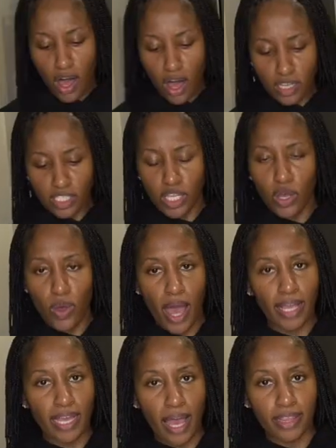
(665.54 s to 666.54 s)
Also,
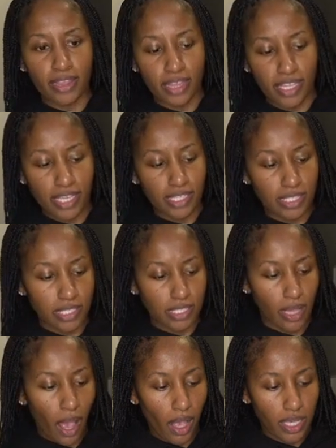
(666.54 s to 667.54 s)
I got this
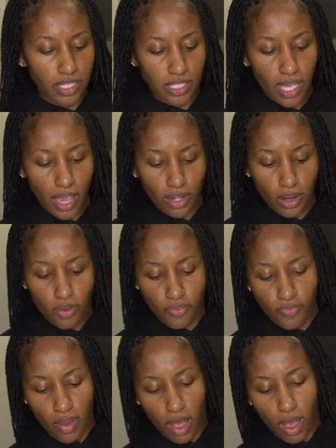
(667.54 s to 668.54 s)
container
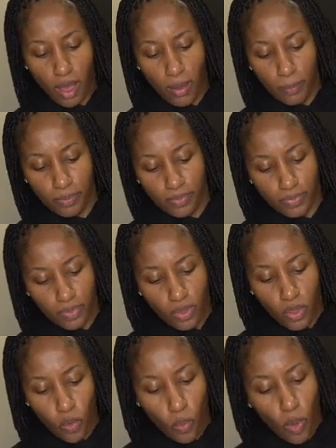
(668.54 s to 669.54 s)
from
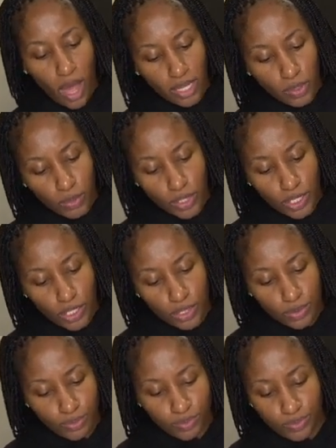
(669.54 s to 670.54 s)
Wally
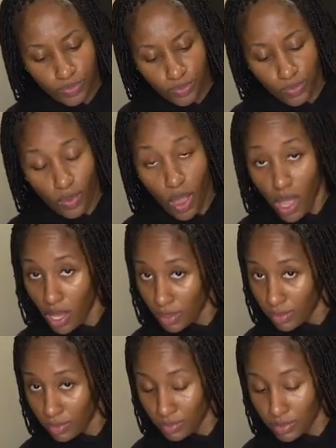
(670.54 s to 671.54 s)
World.
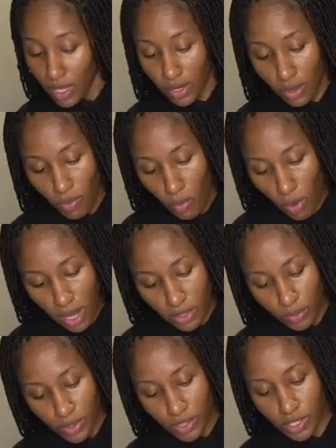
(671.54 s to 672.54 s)
Y'all know what Wally
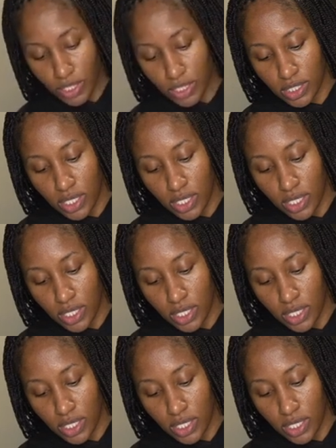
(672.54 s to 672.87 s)
World is.